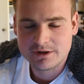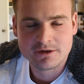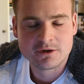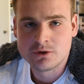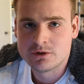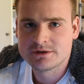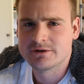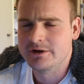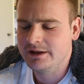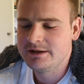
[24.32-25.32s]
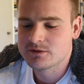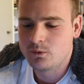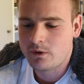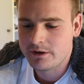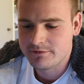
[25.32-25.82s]
the cause or at least
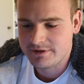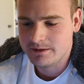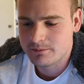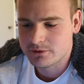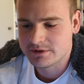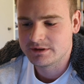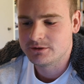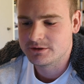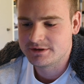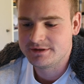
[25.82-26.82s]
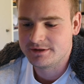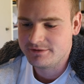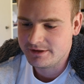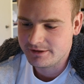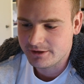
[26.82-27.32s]
one of the important causes of
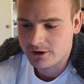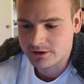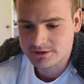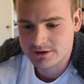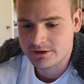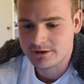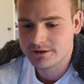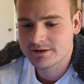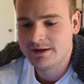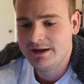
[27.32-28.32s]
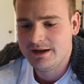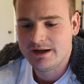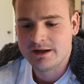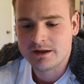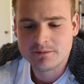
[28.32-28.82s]
an enlarged heart.
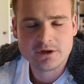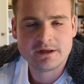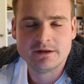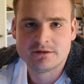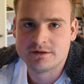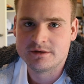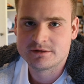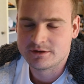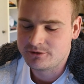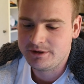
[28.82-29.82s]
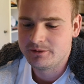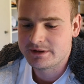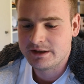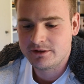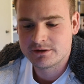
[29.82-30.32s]
And I'm not here to disagree with
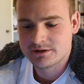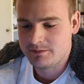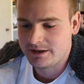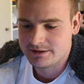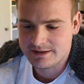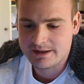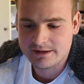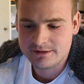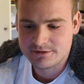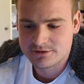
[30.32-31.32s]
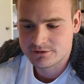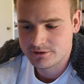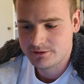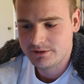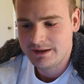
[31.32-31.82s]
that notion because that is
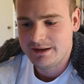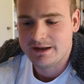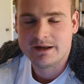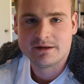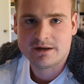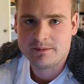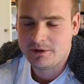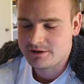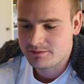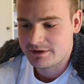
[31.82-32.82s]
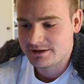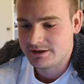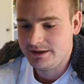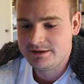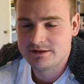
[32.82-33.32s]
true, and high blood
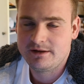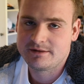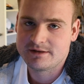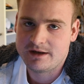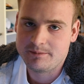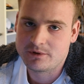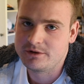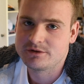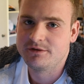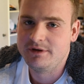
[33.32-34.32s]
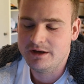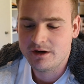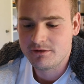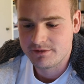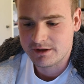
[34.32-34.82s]
pressure is linked to hypertrophy
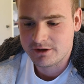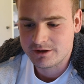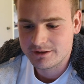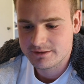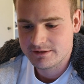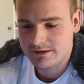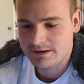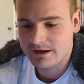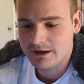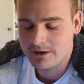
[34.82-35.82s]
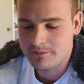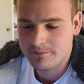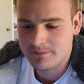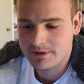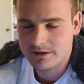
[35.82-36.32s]
of the heart,
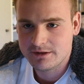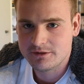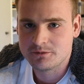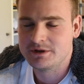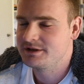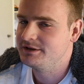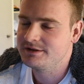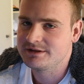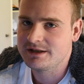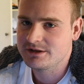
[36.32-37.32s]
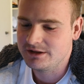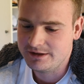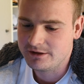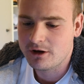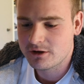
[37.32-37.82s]
um, which is essentially
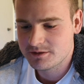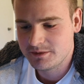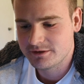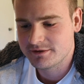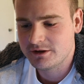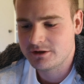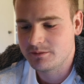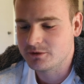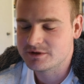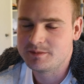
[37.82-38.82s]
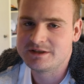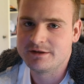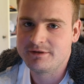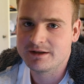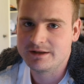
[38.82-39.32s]
enlargement of the heart, more
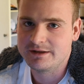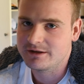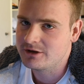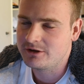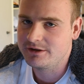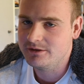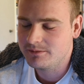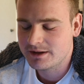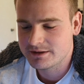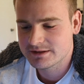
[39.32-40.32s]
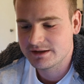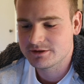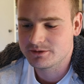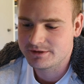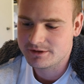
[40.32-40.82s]
specifically the
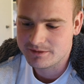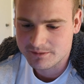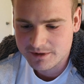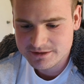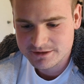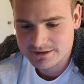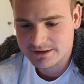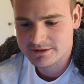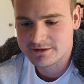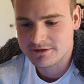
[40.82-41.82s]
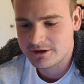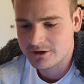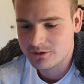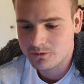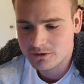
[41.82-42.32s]
cardiomyocytes, which are the muscle cells of the
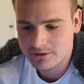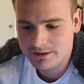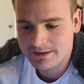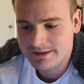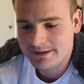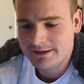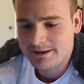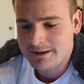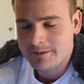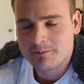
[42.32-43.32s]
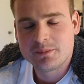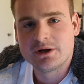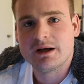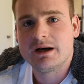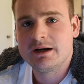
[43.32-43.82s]
heart wall.
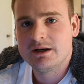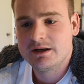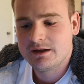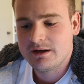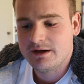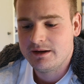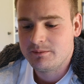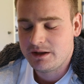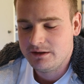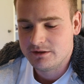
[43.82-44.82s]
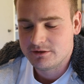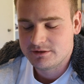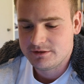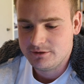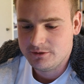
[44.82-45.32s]
But I am here
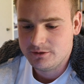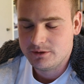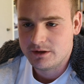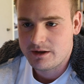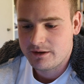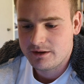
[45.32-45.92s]
to